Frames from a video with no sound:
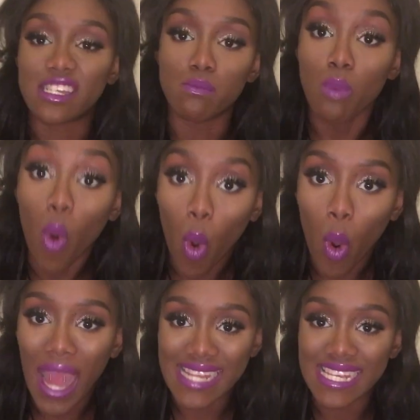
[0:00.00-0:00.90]

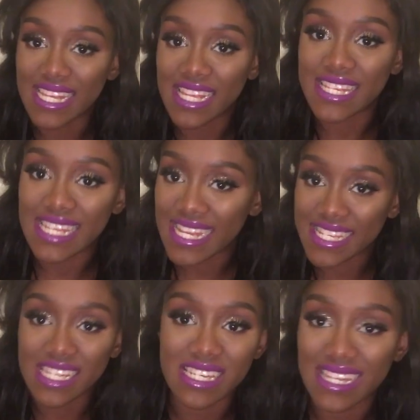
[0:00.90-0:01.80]
more.
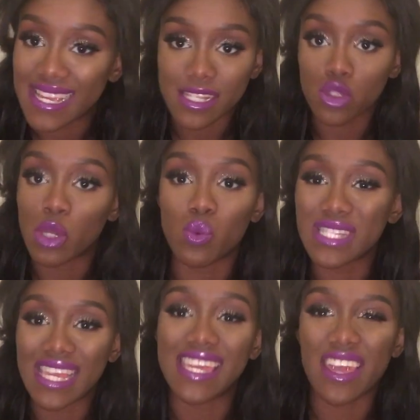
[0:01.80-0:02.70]
It
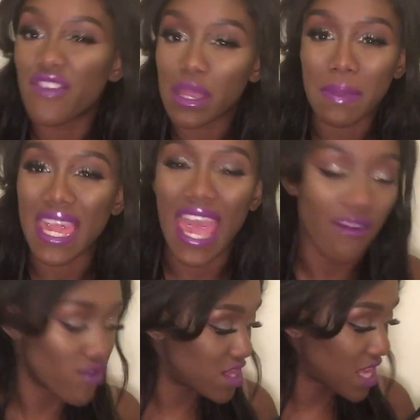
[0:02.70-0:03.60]
wasn't giving me
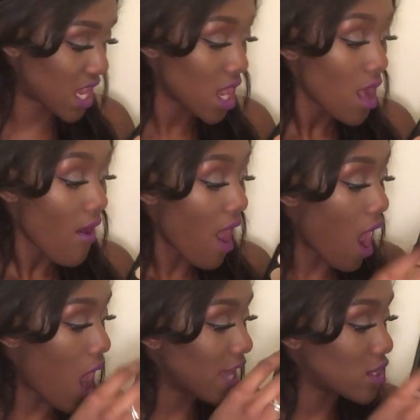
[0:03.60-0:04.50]
everything.
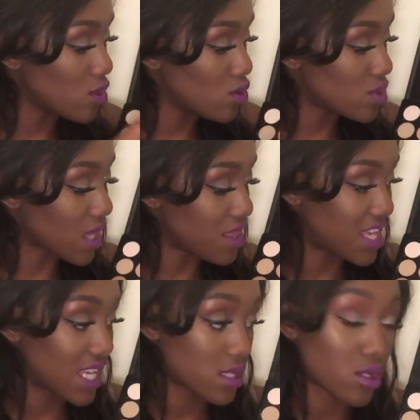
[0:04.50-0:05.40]
I use
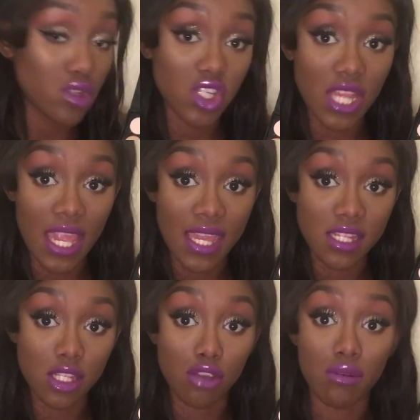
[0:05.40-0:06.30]
these 2
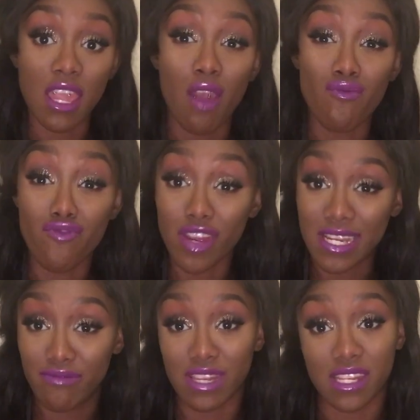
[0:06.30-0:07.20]
shades to create a
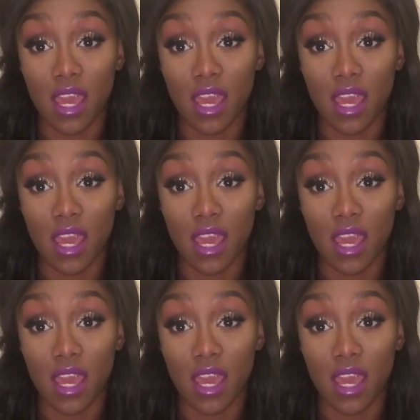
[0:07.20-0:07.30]
really, really